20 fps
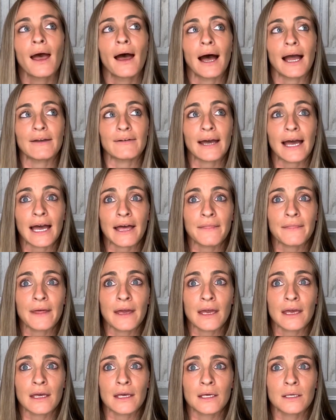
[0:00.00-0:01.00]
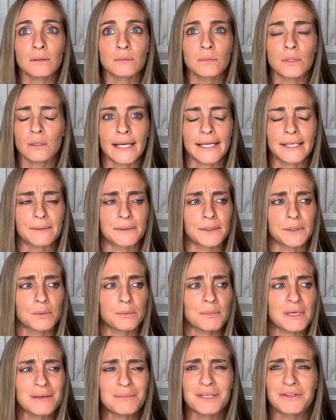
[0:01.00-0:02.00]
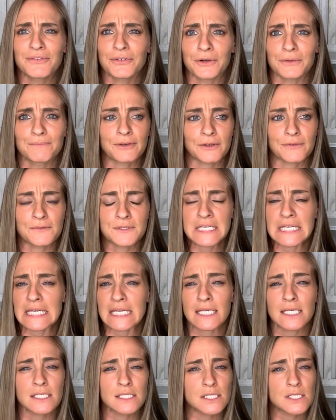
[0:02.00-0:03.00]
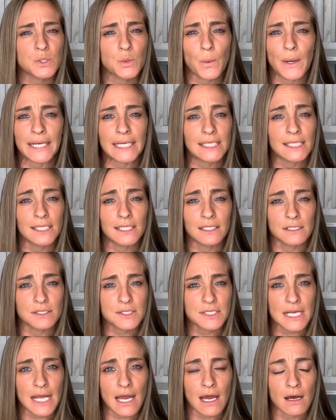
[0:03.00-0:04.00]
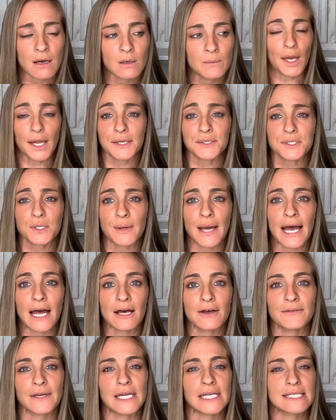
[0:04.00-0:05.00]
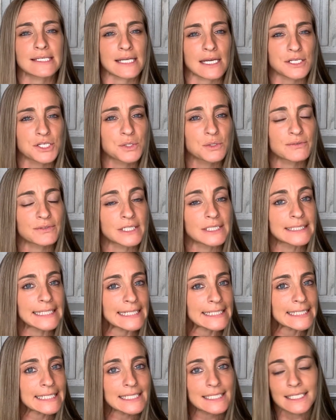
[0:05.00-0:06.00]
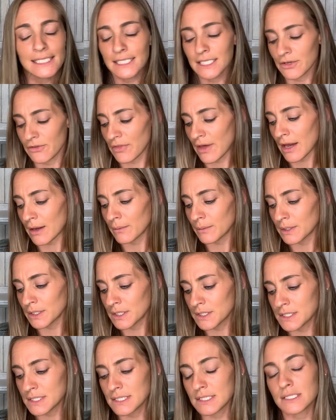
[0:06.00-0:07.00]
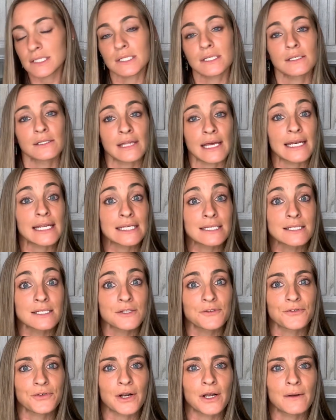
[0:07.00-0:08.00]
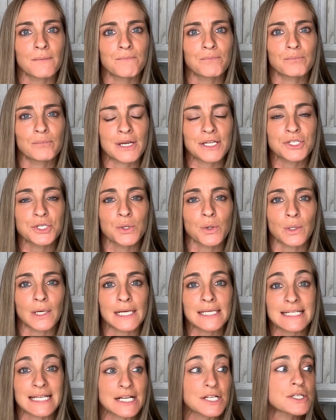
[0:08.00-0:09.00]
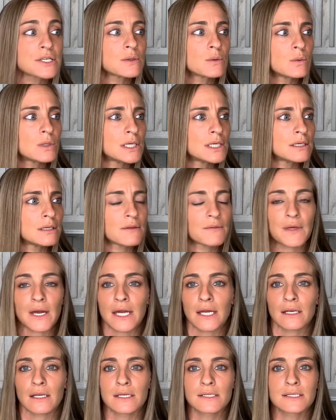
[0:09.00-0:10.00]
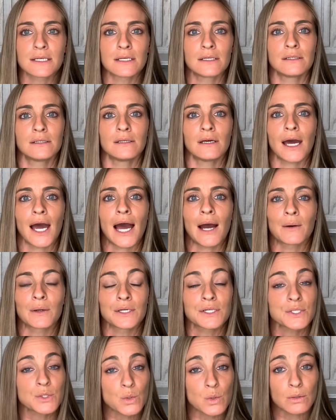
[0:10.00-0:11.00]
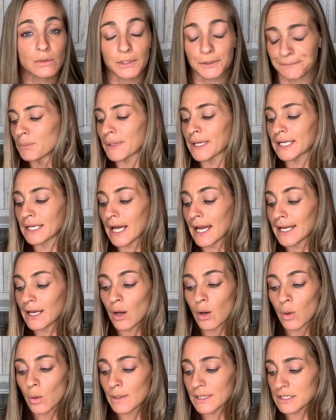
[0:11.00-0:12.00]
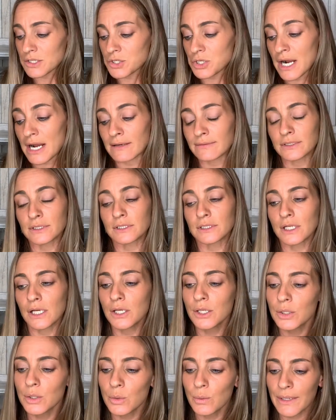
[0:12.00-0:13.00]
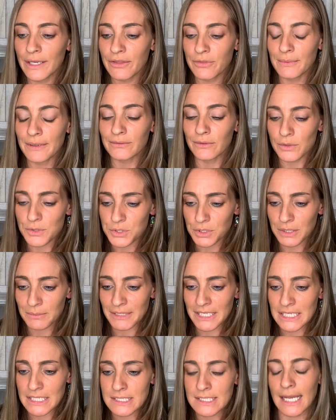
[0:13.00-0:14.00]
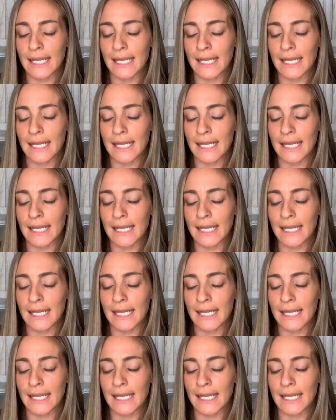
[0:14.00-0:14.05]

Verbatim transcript: I've had them, I don't know, maybe for fifteen, twenty years now. I also have a statue of Our Lady that was that is from Medjugorje. It's actually the one that is in our schoolroom, but I always travel with my rosary beads.